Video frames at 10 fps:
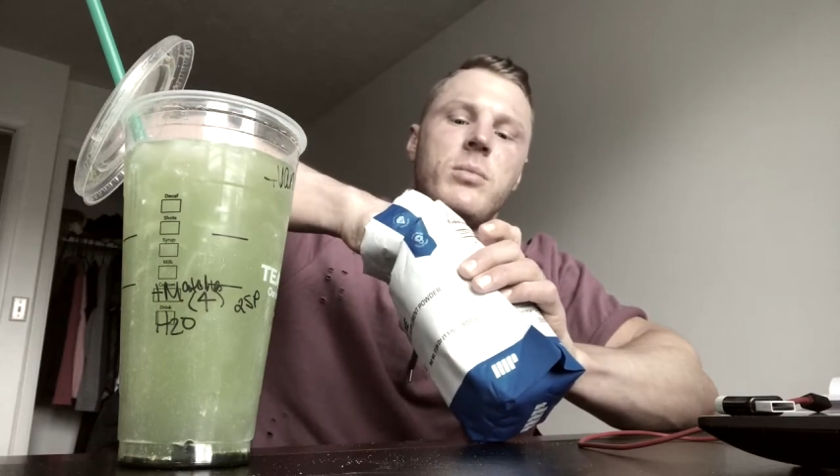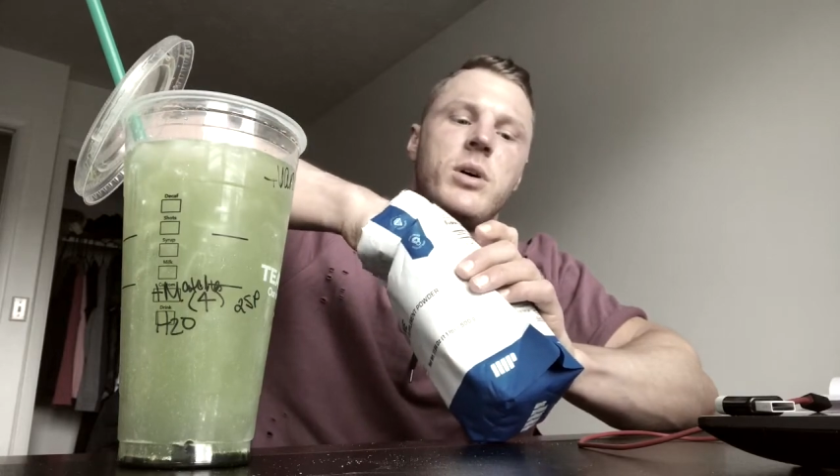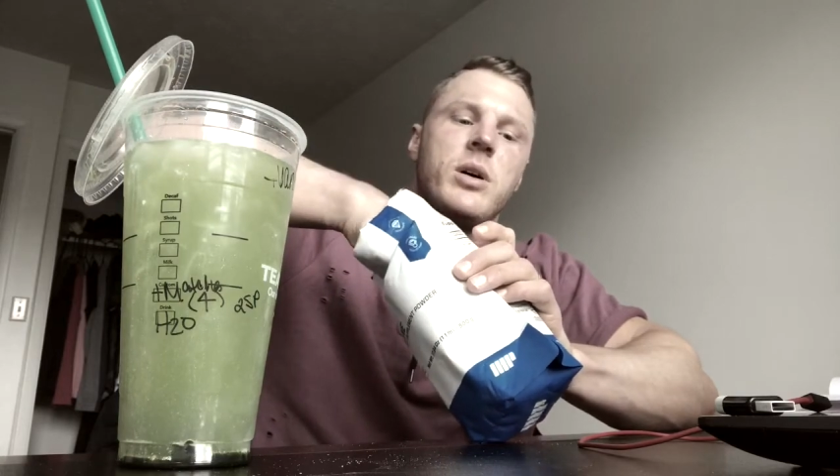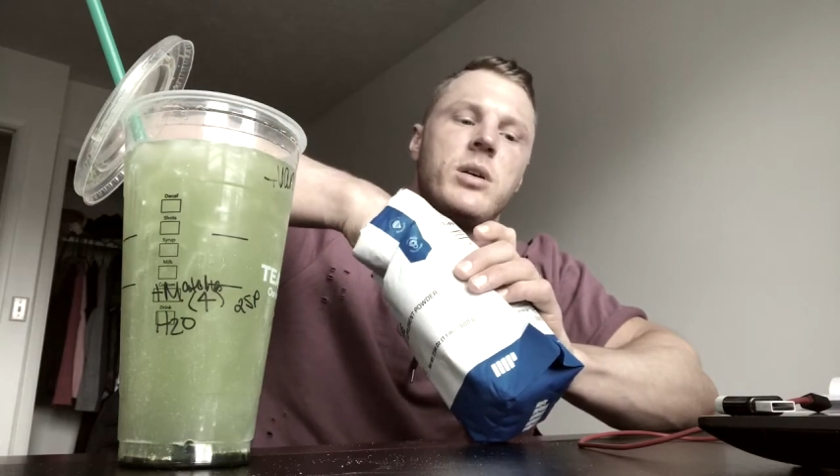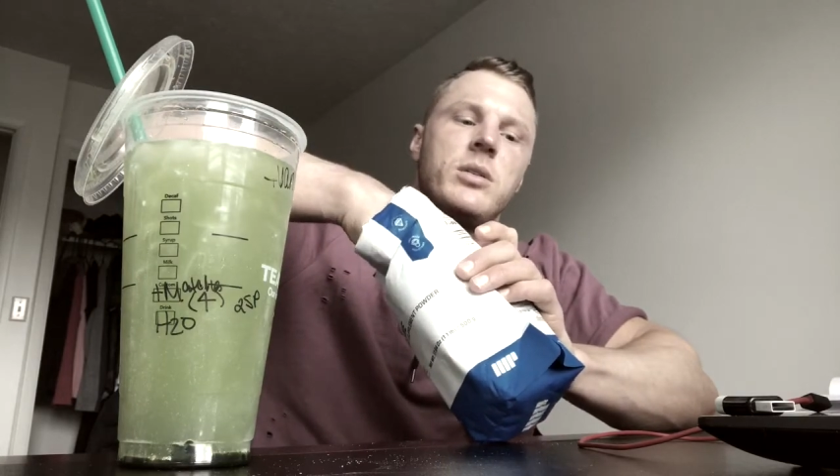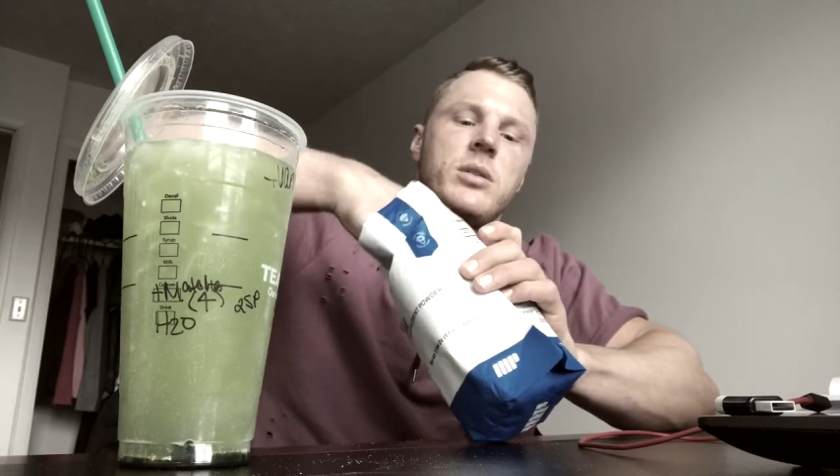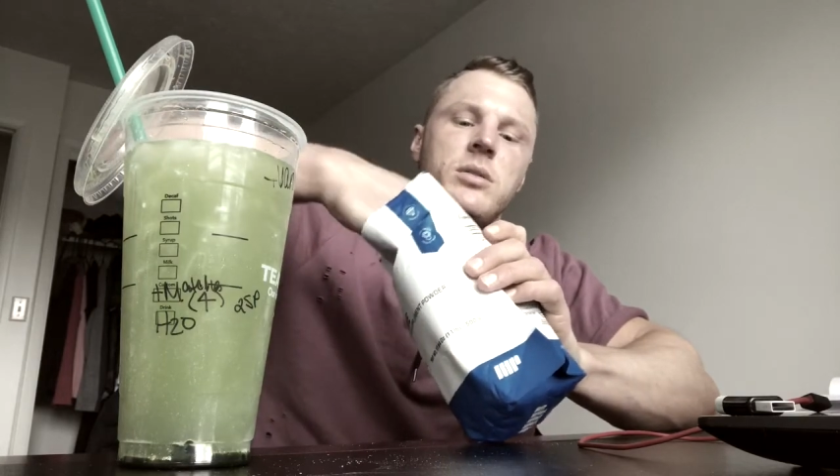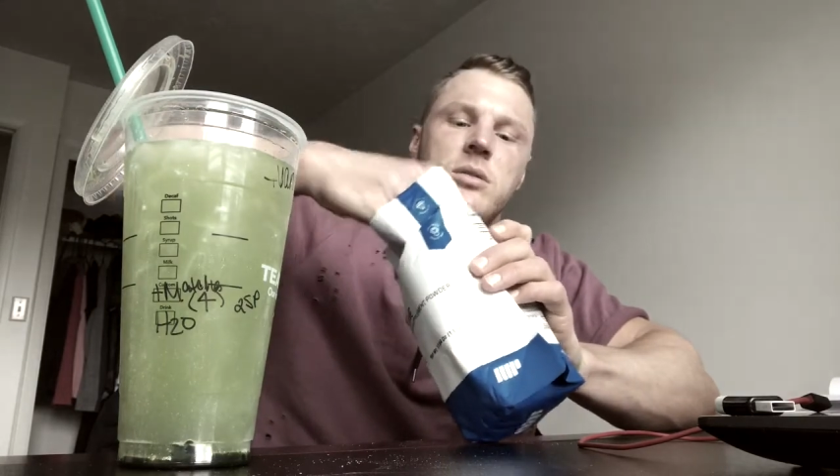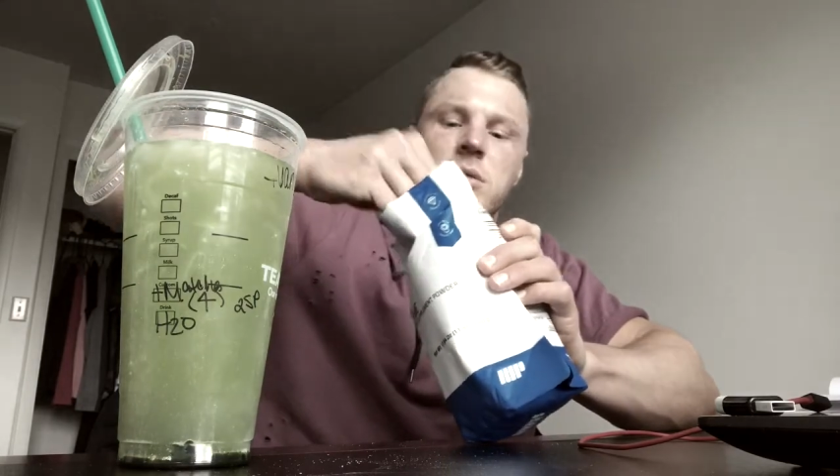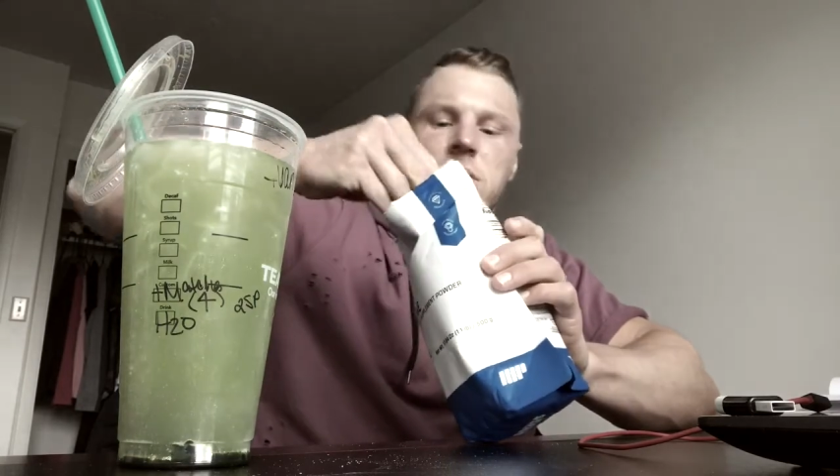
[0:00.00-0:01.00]
but
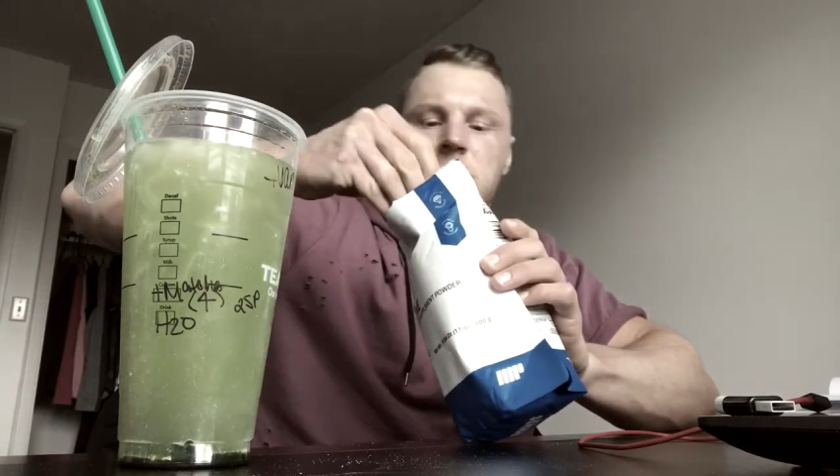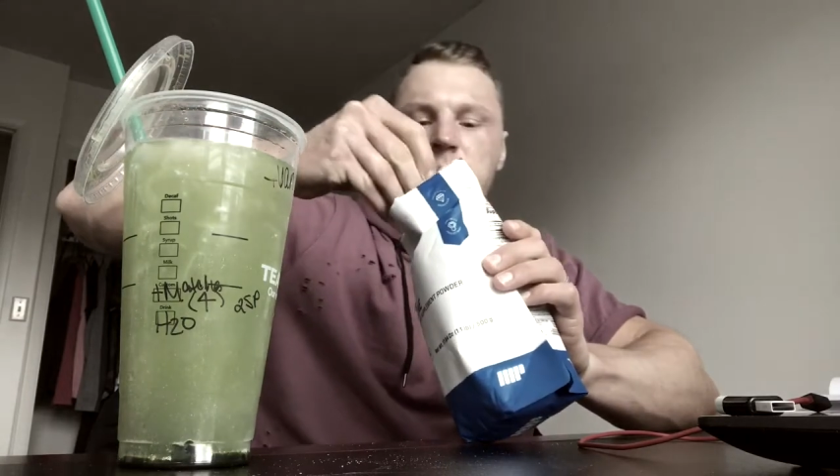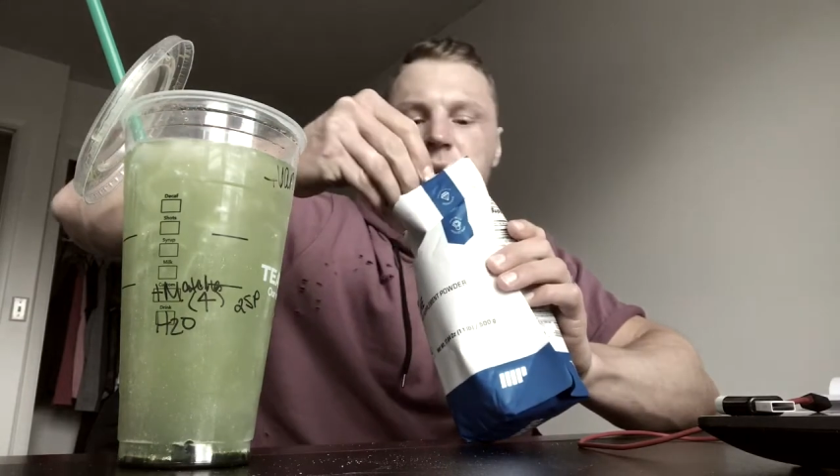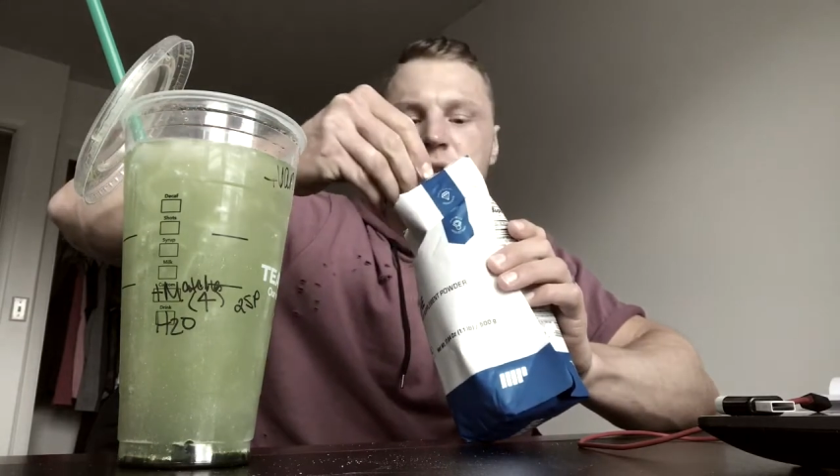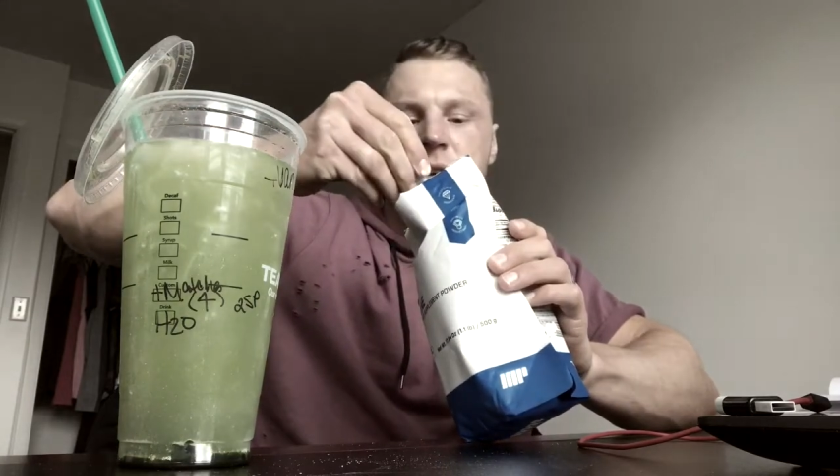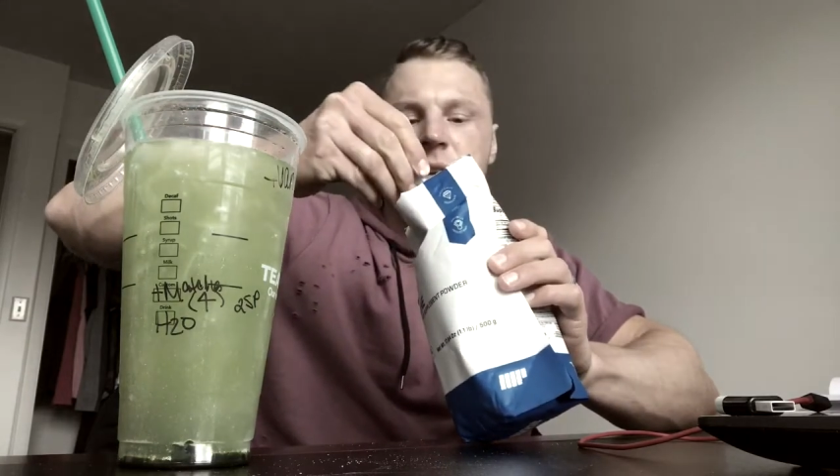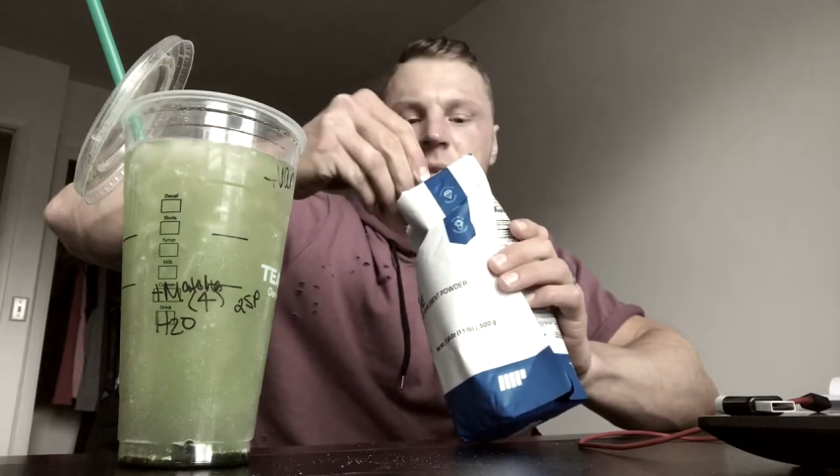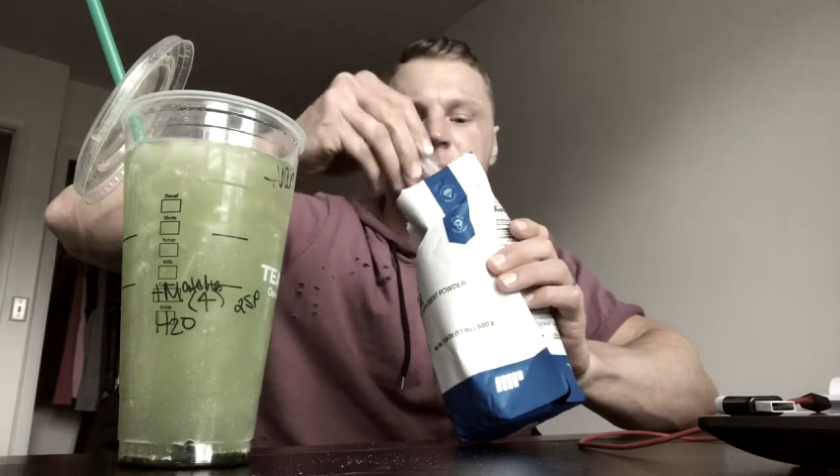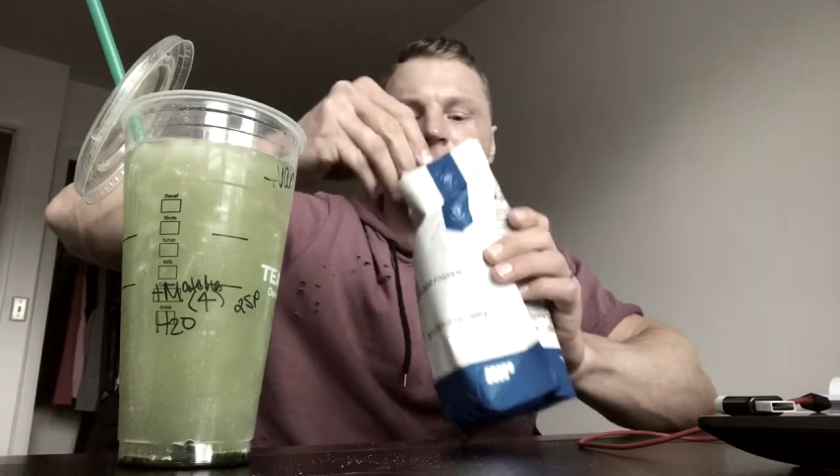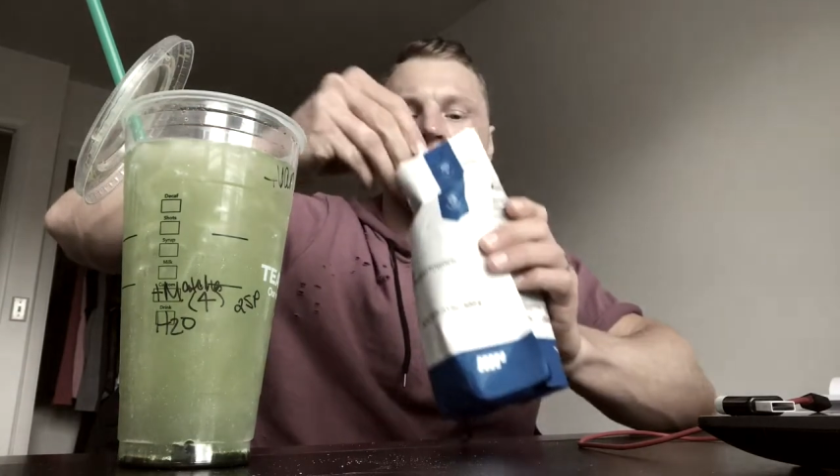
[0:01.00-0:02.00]
pre-training.